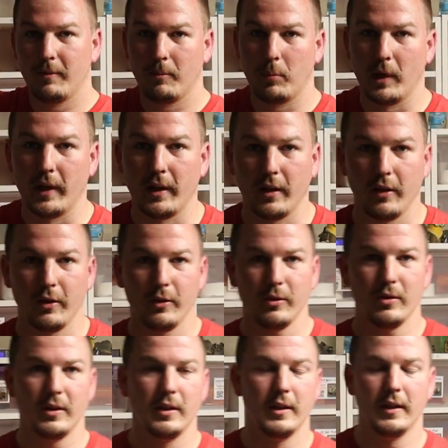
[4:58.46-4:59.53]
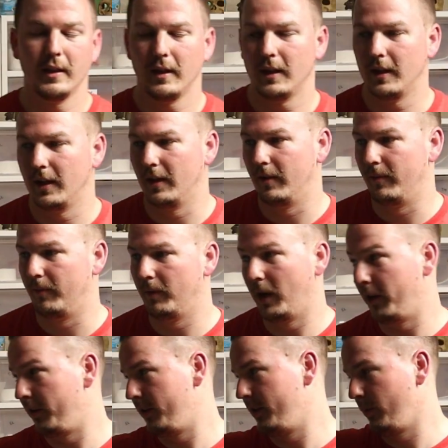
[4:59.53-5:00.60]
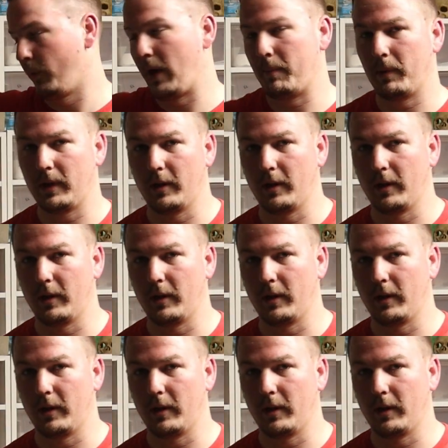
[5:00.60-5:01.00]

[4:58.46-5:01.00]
brand new, other than wiping